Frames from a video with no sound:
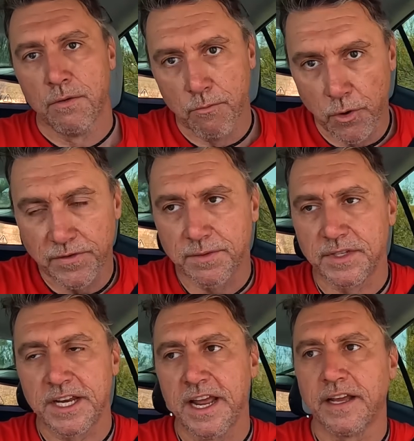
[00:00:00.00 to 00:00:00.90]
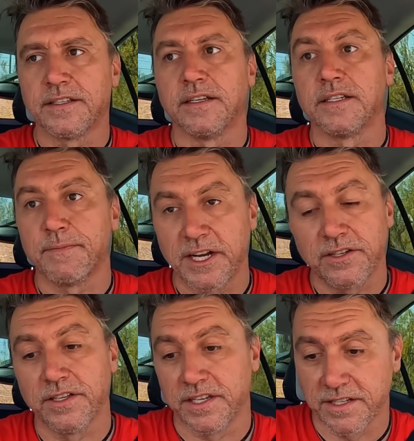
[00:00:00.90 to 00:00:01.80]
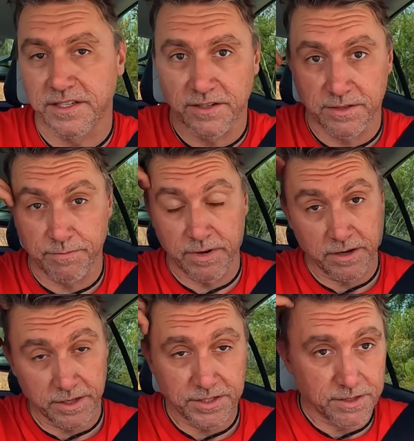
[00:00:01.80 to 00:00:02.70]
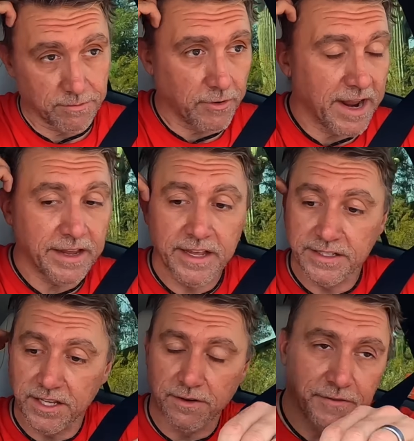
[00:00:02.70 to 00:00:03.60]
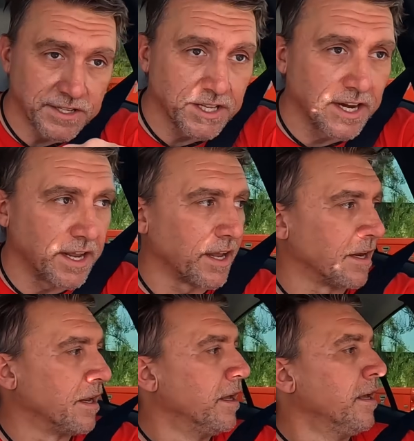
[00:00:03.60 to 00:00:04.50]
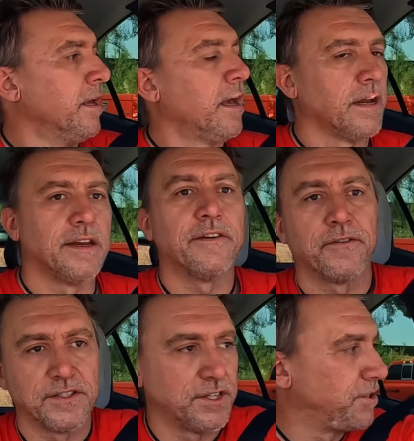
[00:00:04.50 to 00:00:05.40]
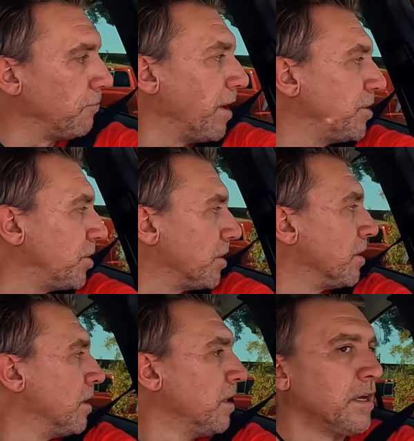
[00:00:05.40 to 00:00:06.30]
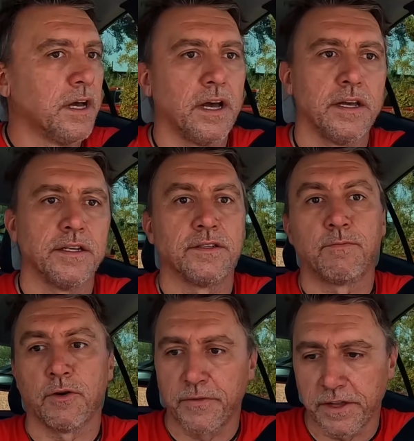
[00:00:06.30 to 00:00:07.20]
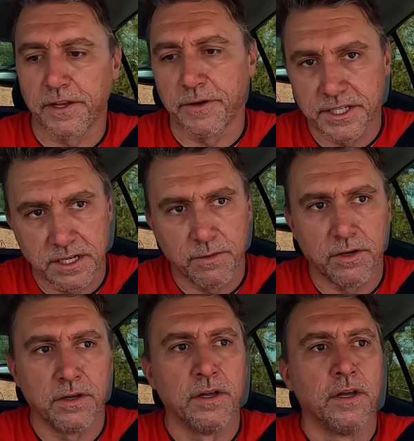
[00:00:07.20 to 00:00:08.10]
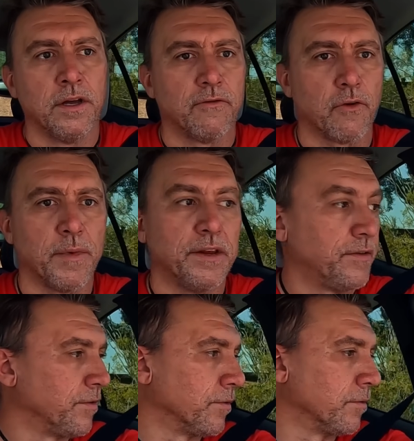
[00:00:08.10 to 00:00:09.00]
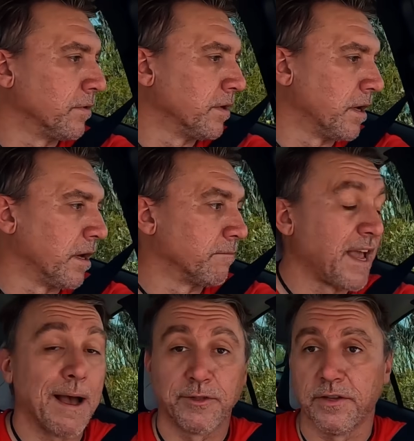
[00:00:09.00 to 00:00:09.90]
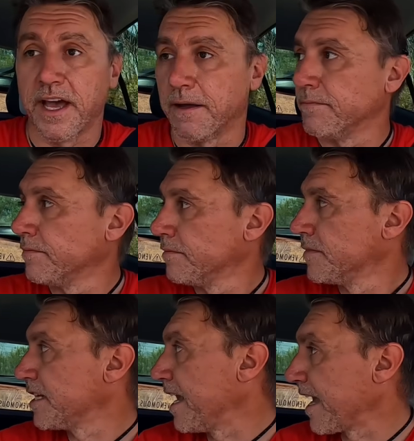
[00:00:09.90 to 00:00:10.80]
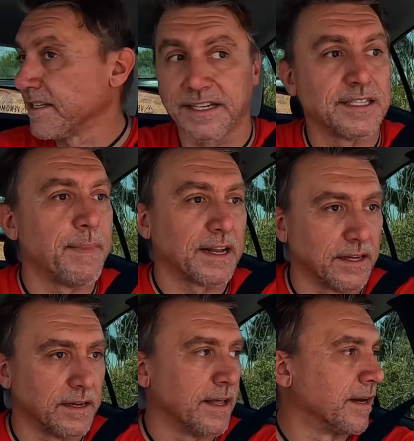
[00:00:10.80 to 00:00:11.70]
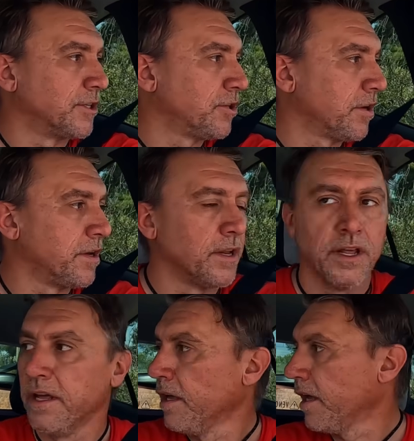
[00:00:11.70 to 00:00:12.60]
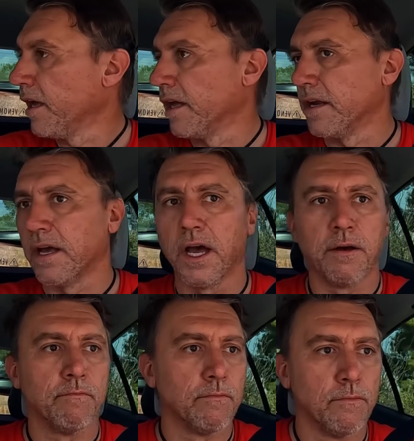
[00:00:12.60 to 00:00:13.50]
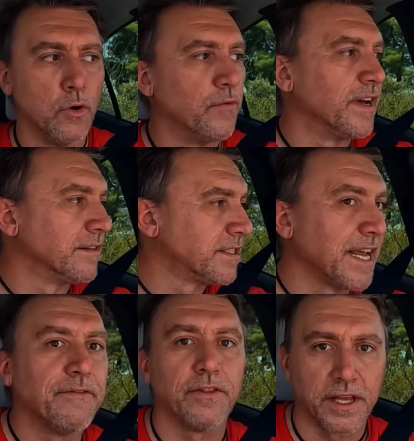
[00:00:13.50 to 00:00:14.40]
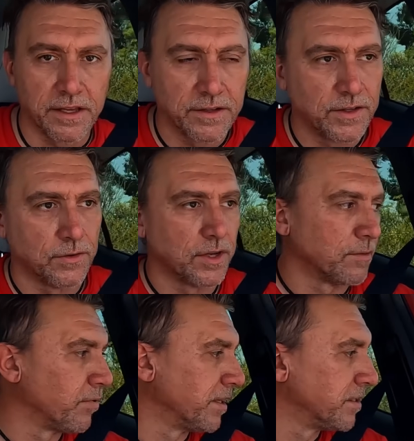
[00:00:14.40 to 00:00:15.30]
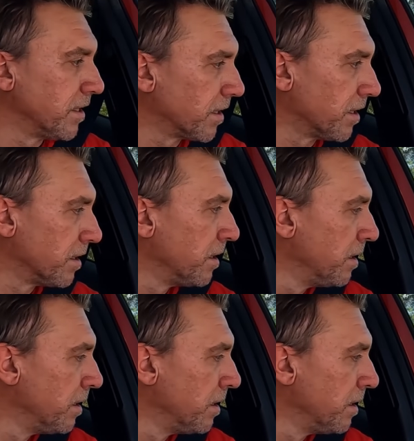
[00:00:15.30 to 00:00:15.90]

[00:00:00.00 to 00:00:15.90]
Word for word: move some snakes, and especially since there's apparently some grandkids that are visiting and, in a different situation, uh, it is perfectly reasonable for me to uh, capture that snake as expected that I should and uh, move it safely to another place that it can